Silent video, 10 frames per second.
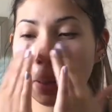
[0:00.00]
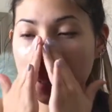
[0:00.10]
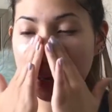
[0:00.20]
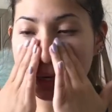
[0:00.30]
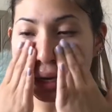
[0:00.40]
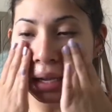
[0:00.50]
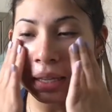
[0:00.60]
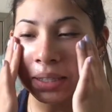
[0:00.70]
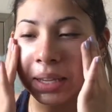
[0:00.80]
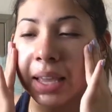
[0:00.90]
honey
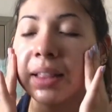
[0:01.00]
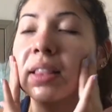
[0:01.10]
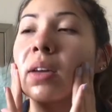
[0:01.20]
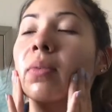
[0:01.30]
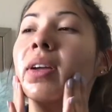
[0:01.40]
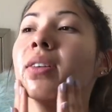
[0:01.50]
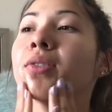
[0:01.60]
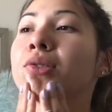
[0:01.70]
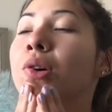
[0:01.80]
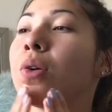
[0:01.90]
is a liquid.
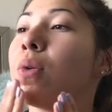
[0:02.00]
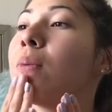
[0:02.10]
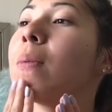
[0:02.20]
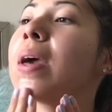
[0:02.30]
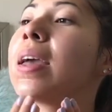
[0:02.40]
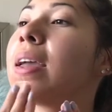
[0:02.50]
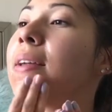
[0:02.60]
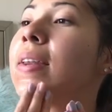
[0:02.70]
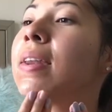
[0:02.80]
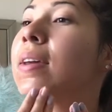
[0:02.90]
So
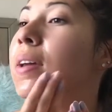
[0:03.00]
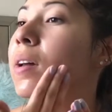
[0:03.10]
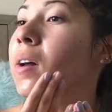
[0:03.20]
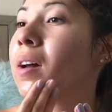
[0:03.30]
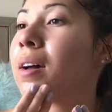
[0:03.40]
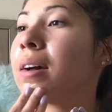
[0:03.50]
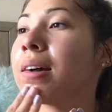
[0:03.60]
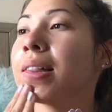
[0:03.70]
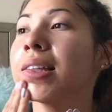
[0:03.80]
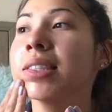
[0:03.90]
when,
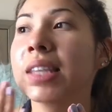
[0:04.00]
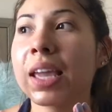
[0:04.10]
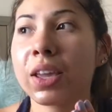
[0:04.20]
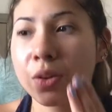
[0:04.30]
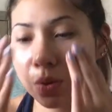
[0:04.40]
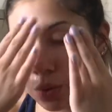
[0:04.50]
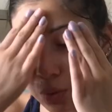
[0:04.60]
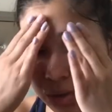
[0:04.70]
let's say you